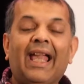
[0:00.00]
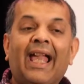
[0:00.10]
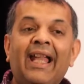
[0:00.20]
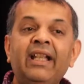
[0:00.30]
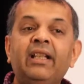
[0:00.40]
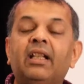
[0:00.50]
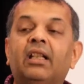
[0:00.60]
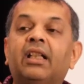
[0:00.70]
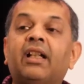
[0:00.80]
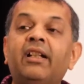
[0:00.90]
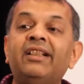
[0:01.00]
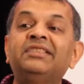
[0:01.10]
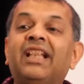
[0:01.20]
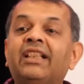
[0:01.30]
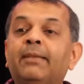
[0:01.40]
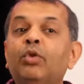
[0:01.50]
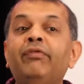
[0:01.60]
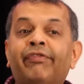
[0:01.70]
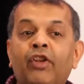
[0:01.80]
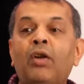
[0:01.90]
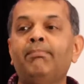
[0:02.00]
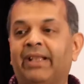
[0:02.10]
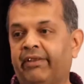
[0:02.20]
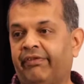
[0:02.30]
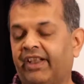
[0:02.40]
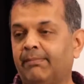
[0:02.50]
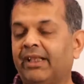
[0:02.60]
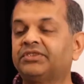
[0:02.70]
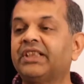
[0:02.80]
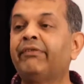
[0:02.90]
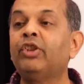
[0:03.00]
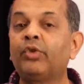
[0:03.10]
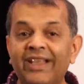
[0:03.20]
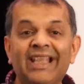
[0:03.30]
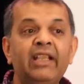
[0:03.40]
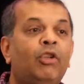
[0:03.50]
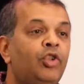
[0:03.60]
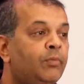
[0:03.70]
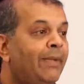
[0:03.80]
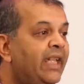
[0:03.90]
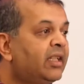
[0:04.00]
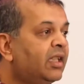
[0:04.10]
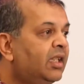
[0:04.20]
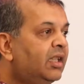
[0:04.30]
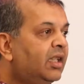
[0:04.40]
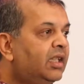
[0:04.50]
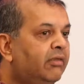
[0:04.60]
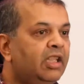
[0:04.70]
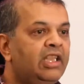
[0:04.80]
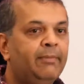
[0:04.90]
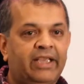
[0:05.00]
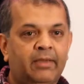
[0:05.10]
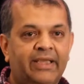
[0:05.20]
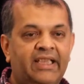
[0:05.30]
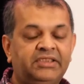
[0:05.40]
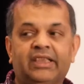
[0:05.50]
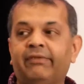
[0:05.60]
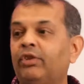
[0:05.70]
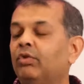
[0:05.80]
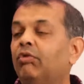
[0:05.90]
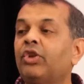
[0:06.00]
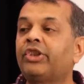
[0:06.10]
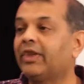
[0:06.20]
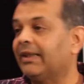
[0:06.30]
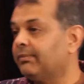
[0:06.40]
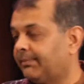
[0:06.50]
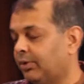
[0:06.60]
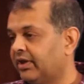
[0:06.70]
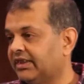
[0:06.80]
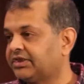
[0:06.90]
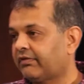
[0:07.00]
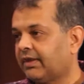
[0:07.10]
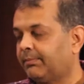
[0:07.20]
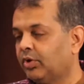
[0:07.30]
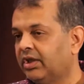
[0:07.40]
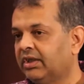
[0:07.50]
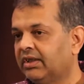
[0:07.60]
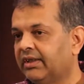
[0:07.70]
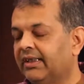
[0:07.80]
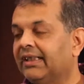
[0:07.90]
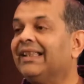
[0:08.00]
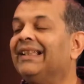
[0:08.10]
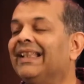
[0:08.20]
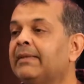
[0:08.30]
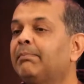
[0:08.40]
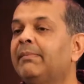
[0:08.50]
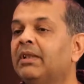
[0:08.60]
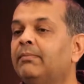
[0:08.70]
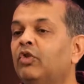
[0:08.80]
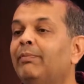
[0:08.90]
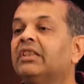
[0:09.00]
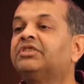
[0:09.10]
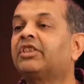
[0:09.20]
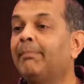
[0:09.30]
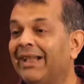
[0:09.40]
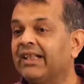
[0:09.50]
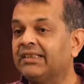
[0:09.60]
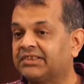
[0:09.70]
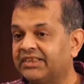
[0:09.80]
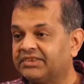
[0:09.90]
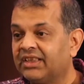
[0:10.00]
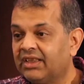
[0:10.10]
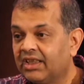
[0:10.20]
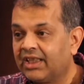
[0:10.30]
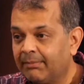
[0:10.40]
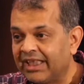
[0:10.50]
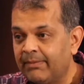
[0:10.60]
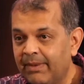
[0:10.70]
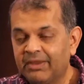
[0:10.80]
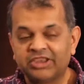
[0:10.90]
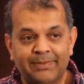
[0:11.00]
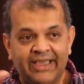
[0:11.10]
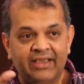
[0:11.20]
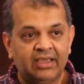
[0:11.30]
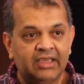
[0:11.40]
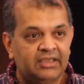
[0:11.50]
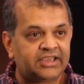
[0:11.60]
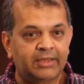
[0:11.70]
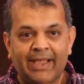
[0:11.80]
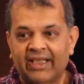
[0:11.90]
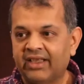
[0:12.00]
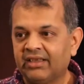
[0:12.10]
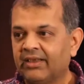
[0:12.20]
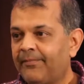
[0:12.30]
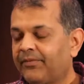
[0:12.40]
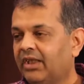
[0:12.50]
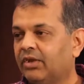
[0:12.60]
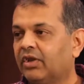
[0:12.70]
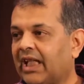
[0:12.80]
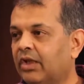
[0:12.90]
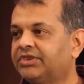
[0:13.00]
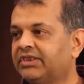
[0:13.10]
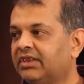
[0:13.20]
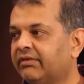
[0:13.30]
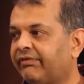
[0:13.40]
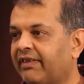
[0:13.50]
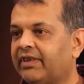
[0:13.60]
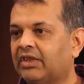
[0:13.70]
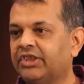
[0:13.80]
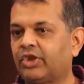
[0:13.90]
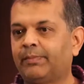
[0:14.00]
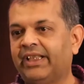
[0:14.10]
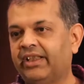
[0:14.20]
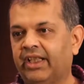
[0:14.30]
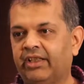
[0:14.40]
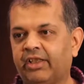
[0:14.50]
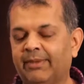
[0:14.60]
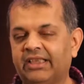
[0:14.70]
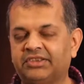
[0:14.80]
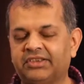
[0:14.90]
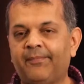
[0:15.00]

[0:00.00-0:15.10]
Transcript: and the countries that they move from benefit, because if you really want to make the world a better place, if you want to help the poorest of the poor, then let people move, because remittances, the money people spend, send back in you know, one thousand, five thousand rupee increments,